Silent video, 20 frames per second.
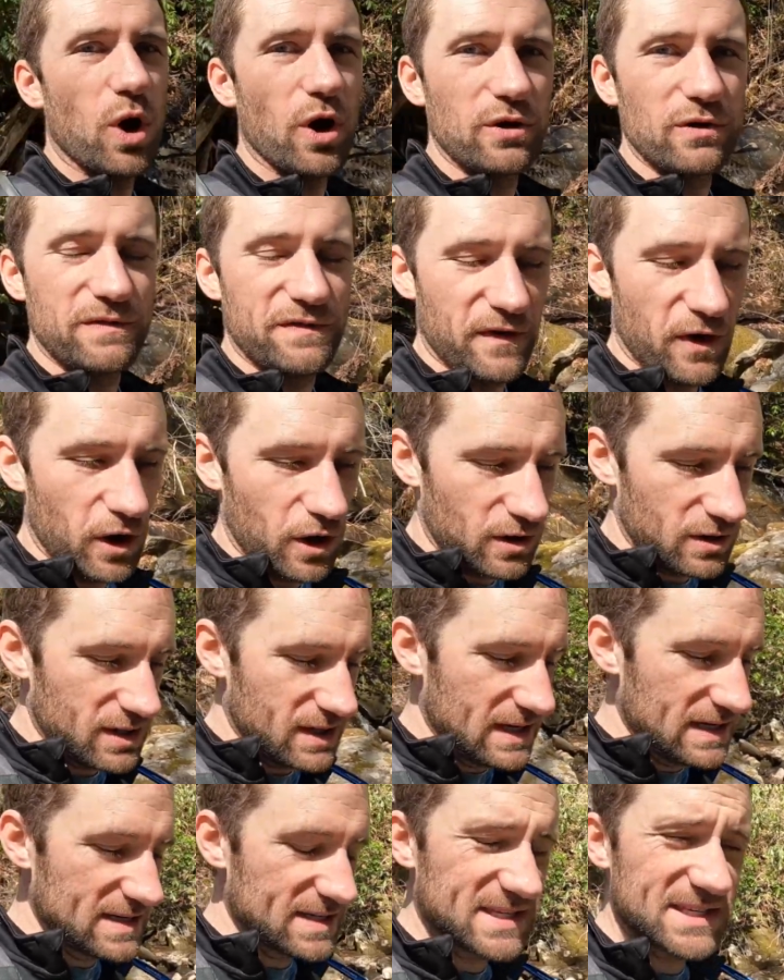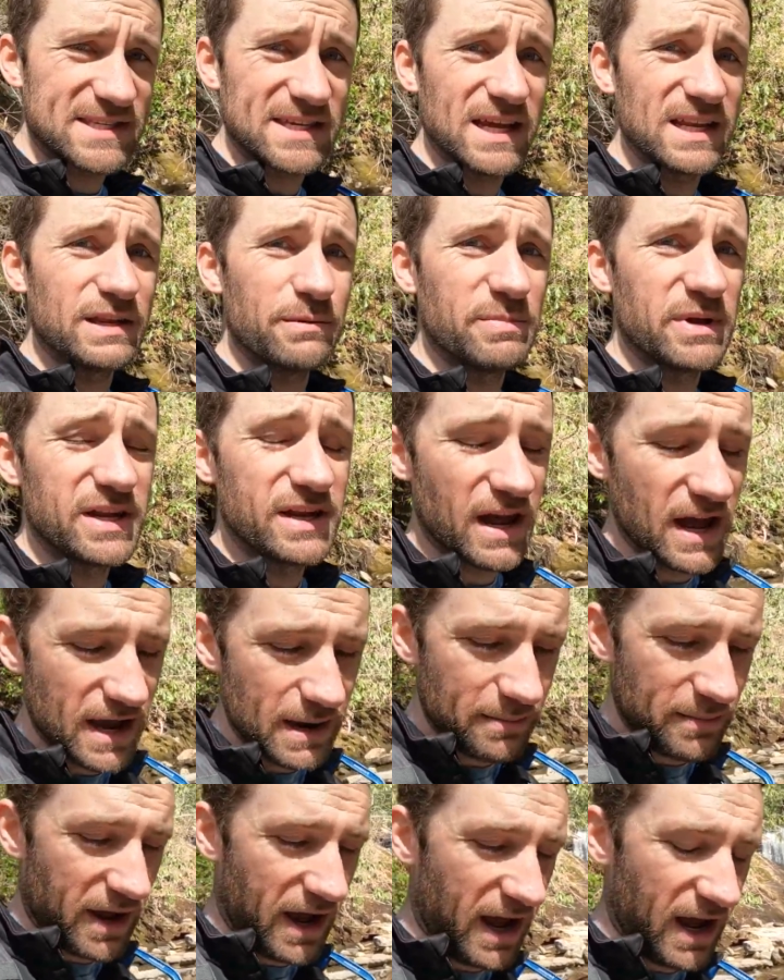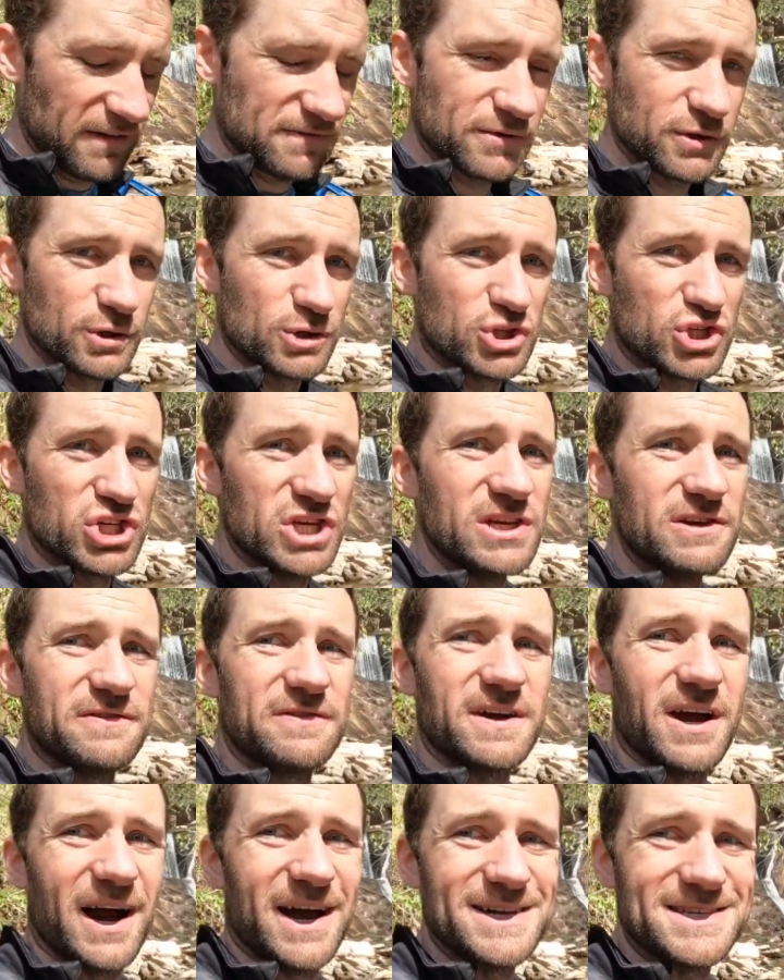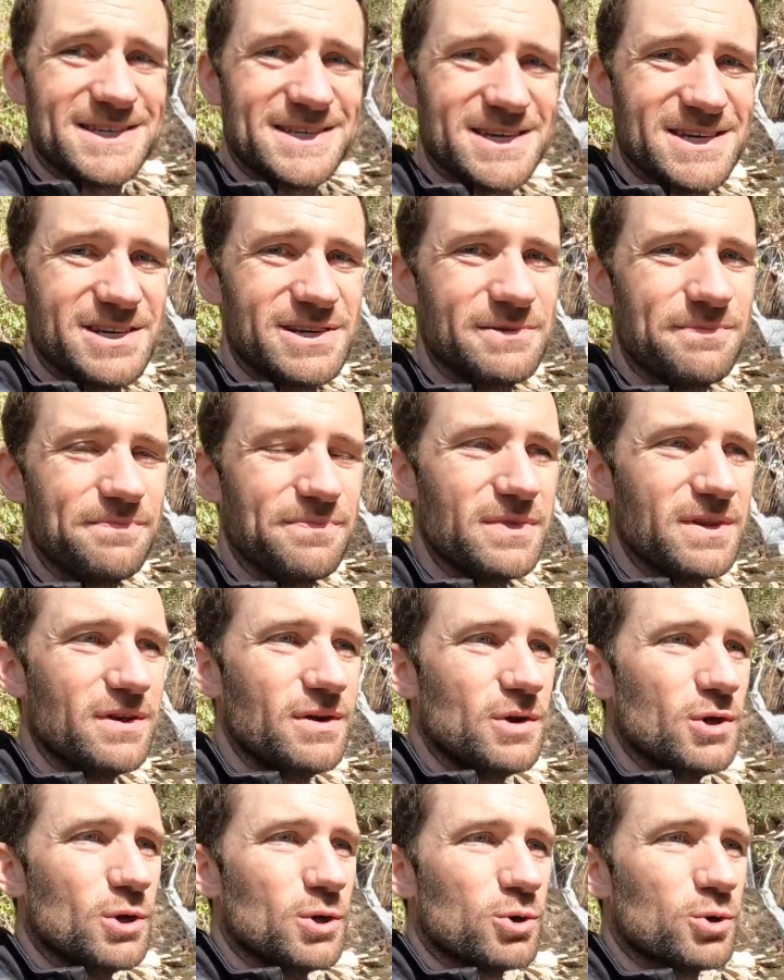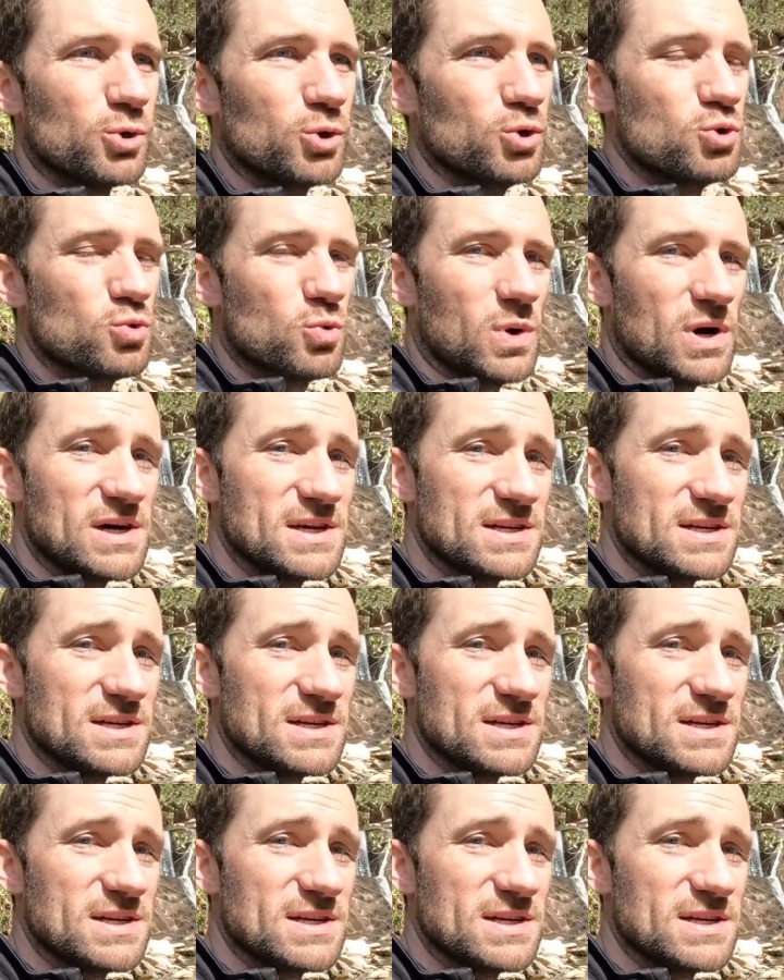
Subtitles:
waterfall is said to be named after Chief Kiesee, who